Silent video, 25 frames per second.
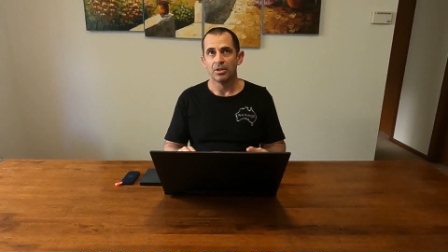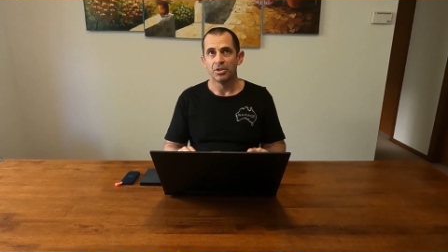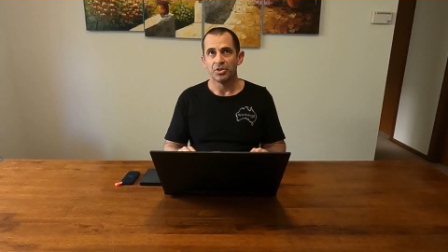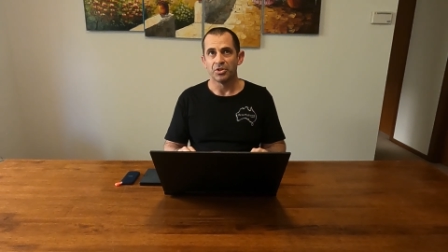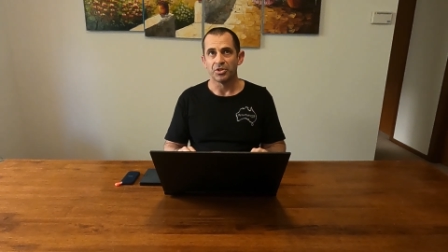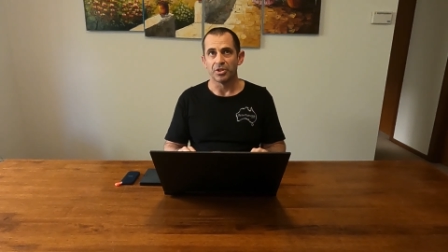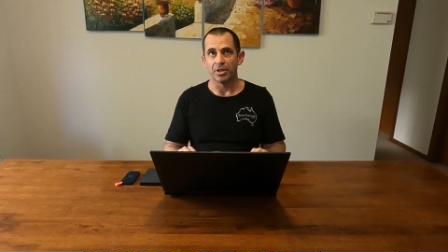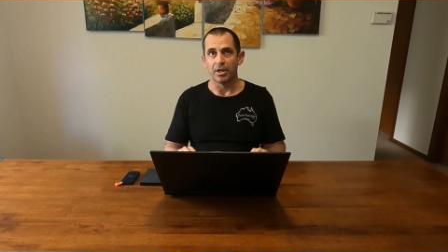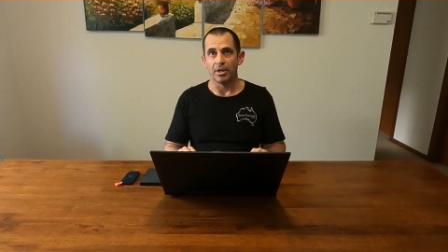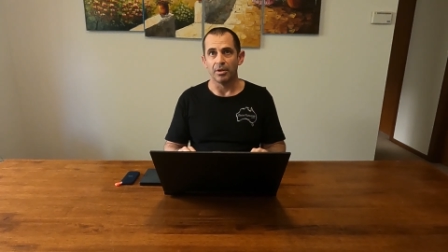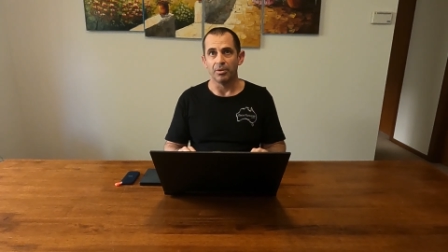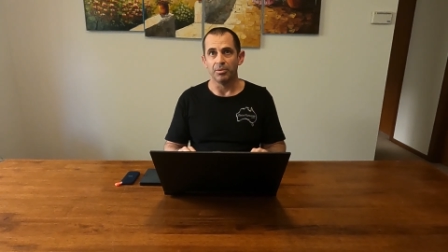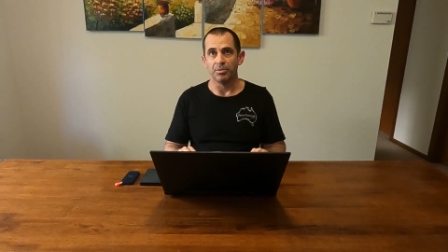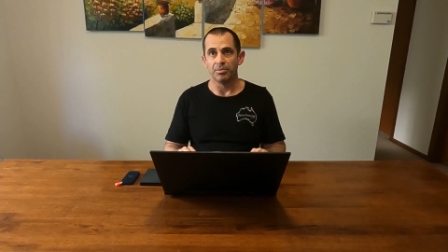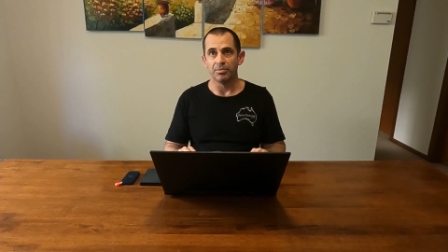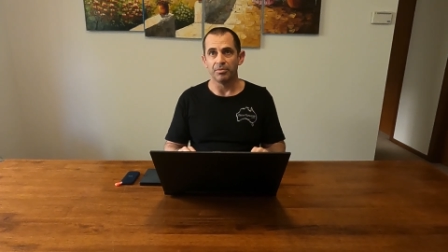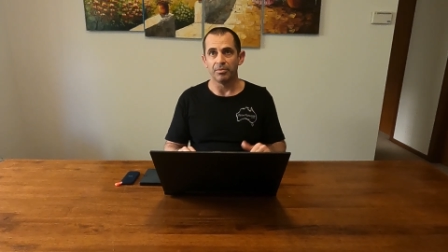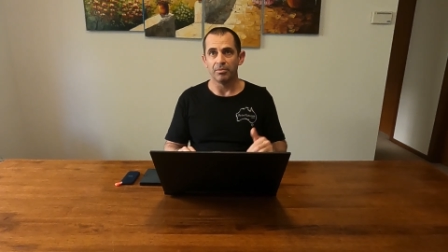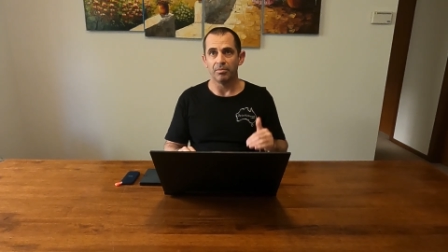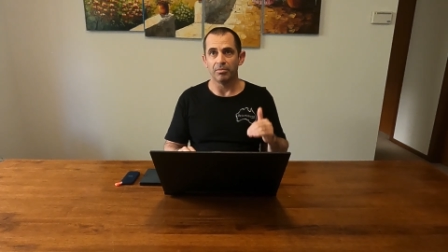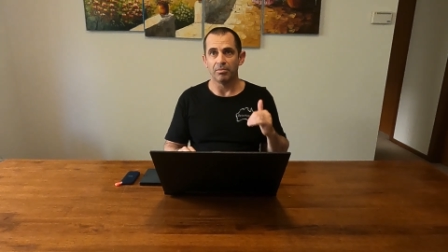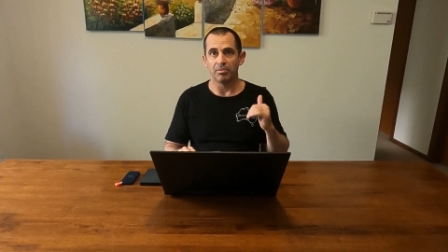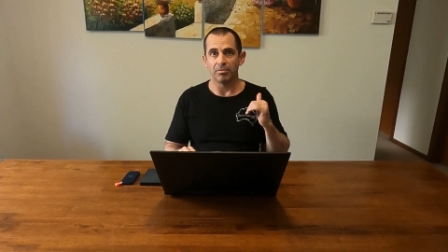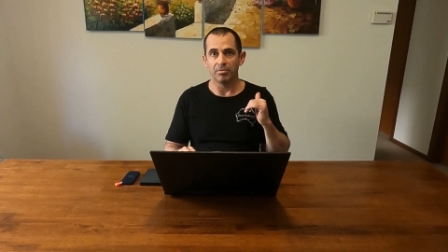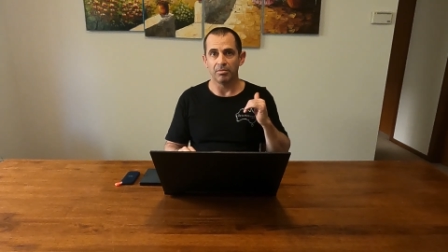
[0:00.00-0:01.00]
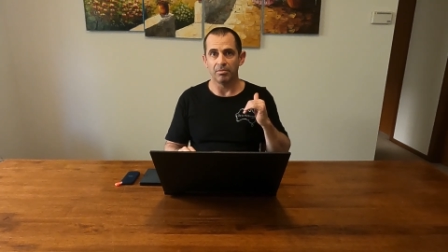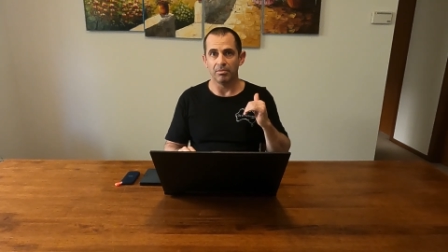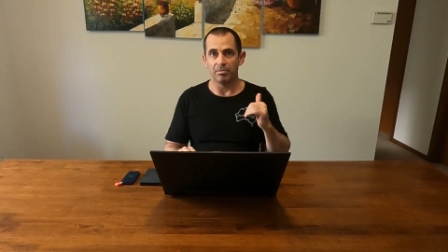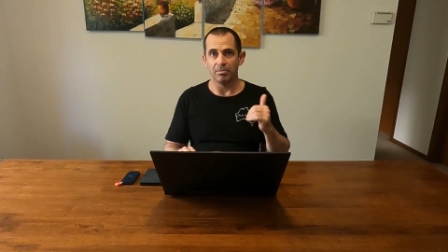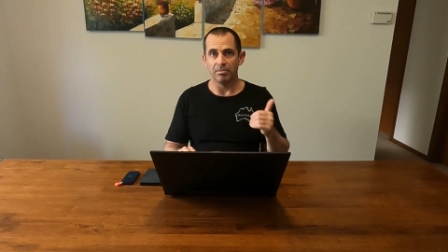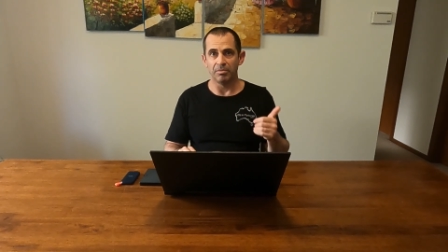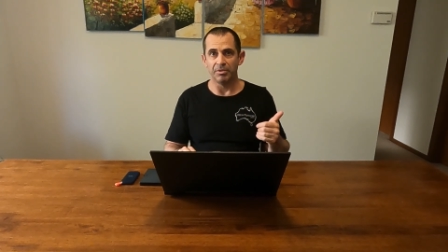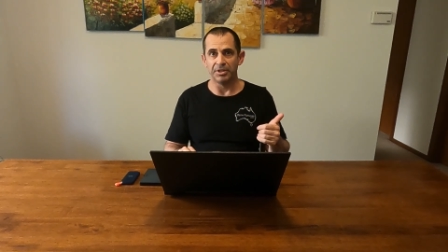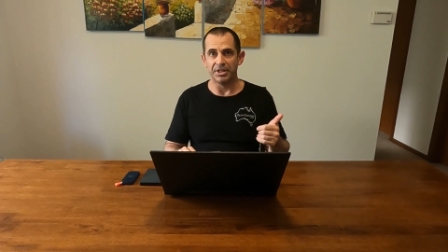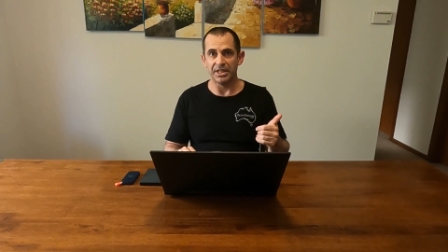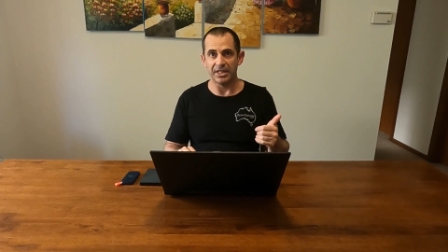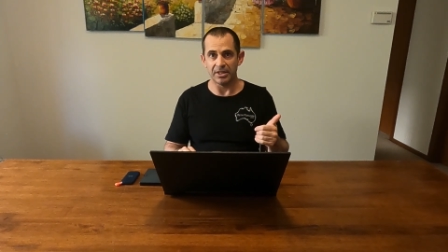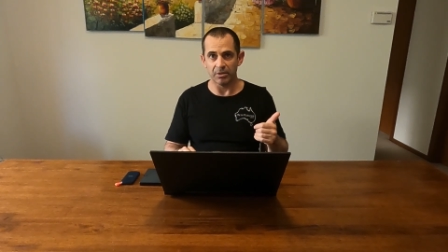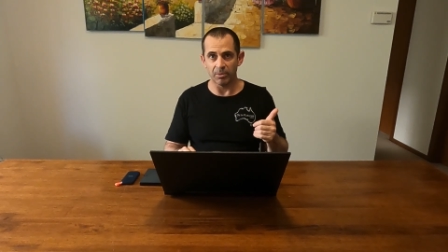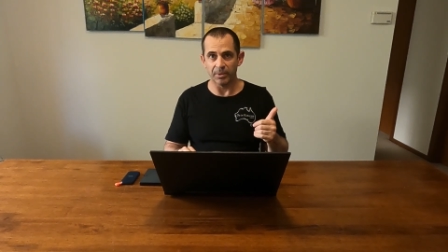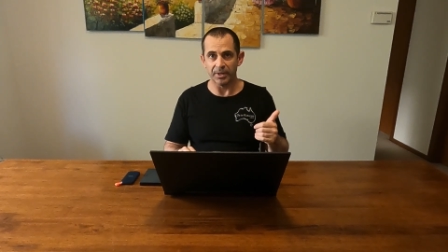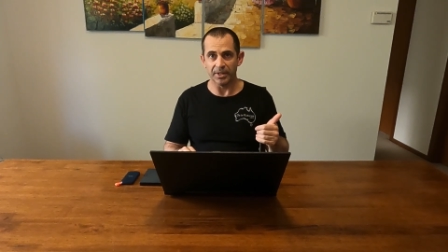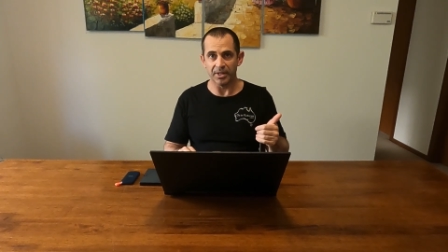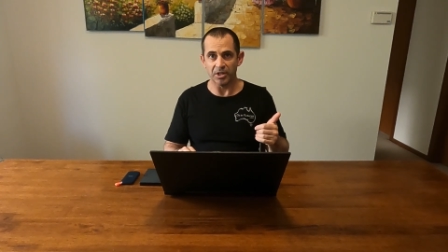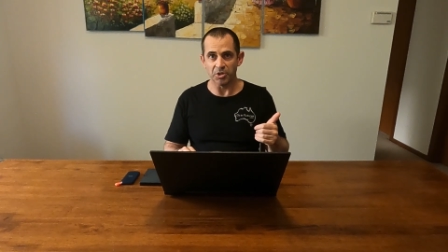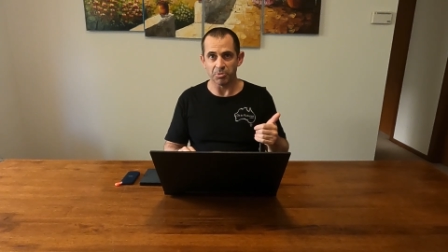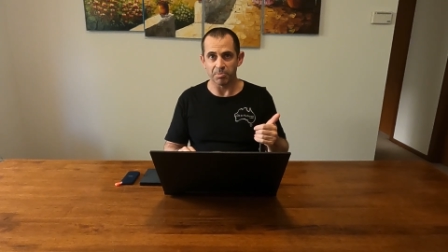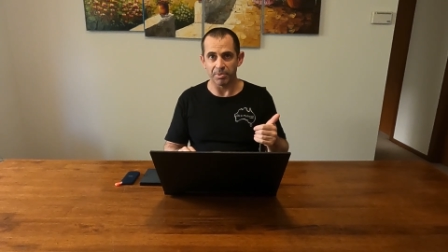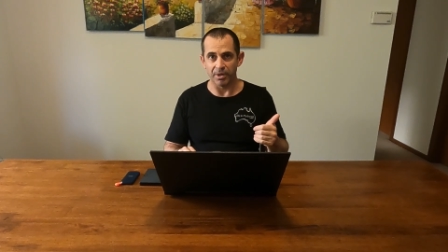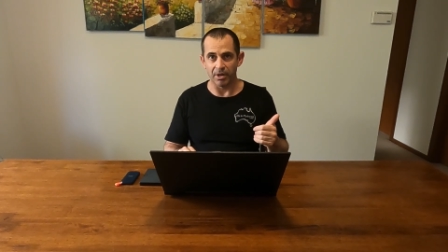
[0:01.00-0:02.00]
So neither one of
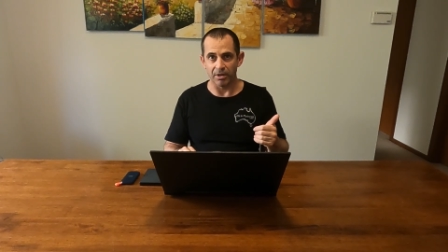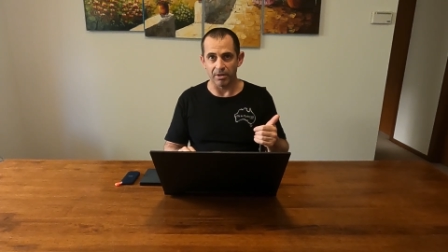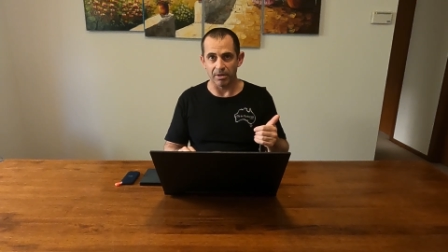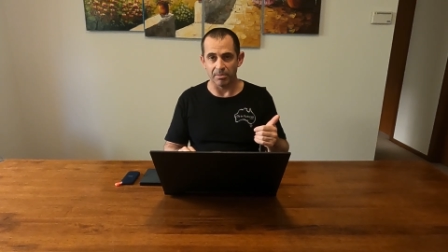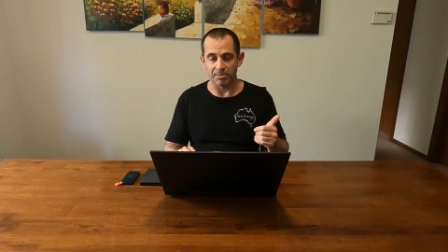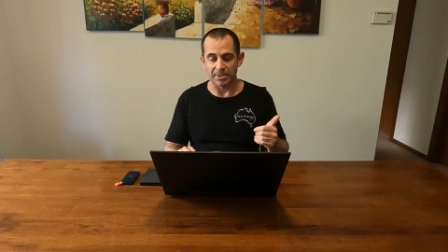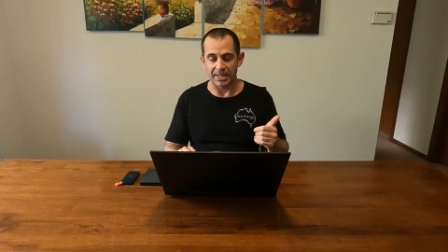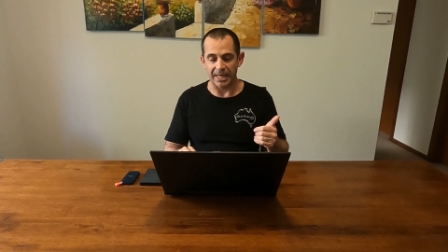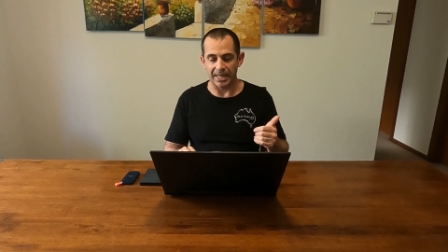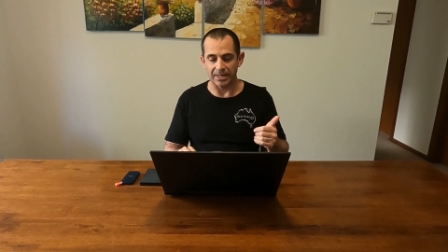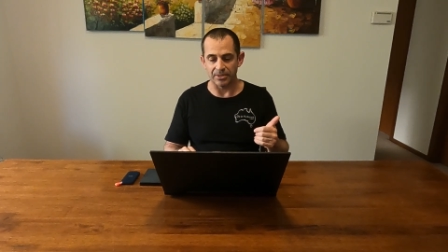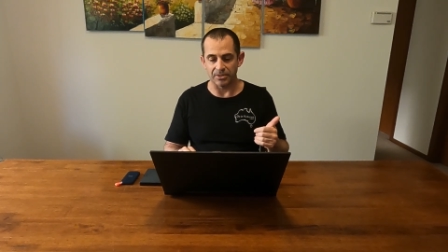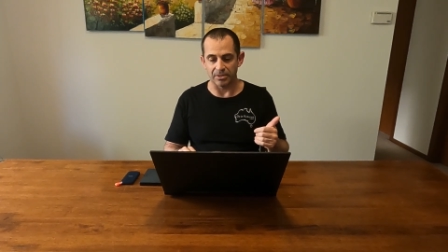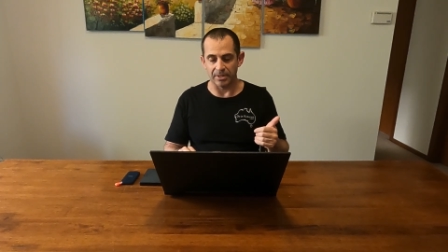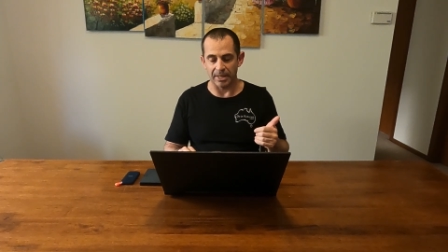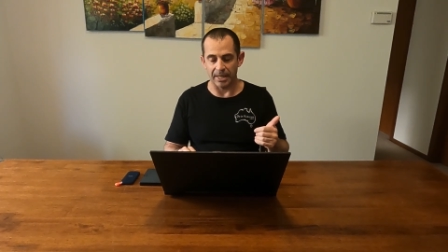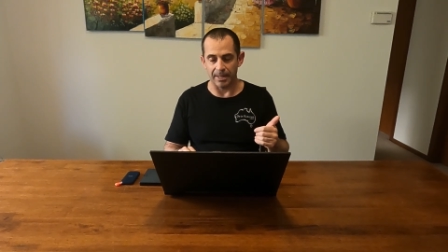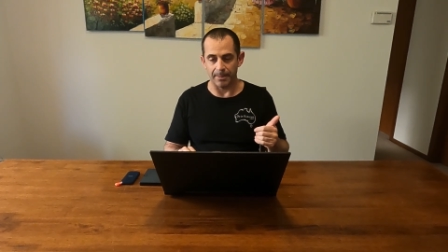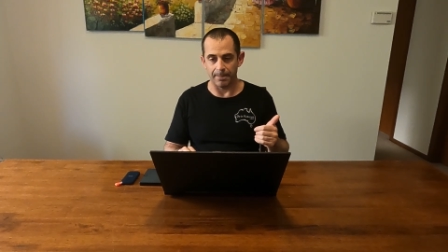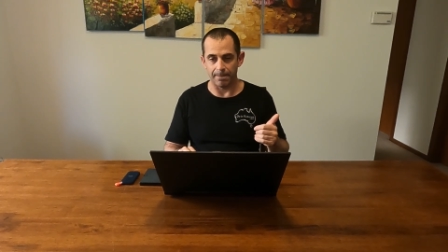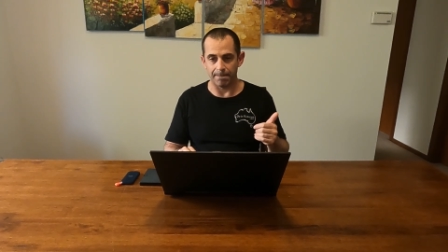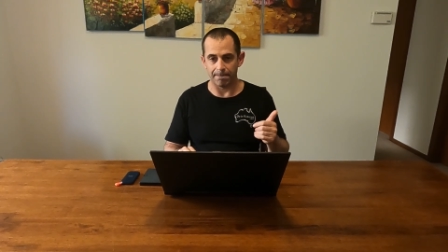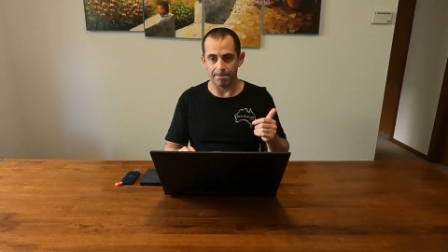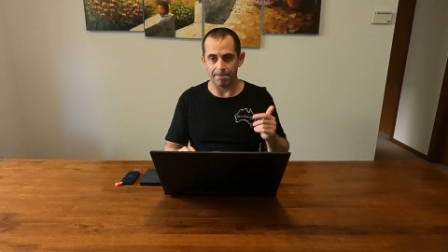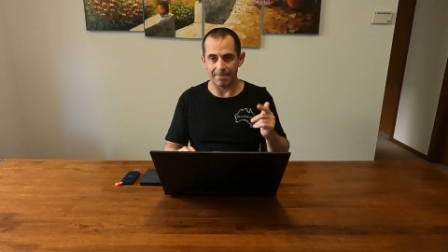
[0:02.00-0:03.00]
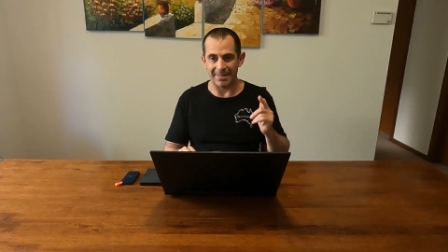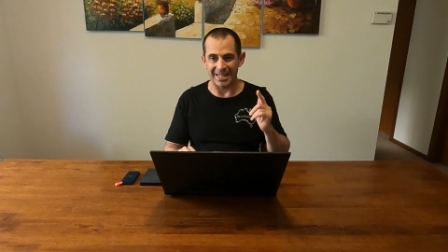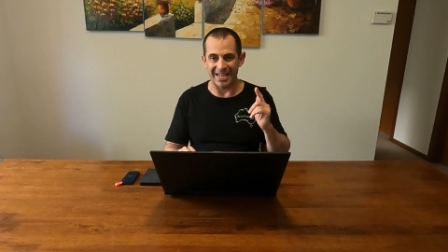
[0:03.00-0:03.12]
those programs has that.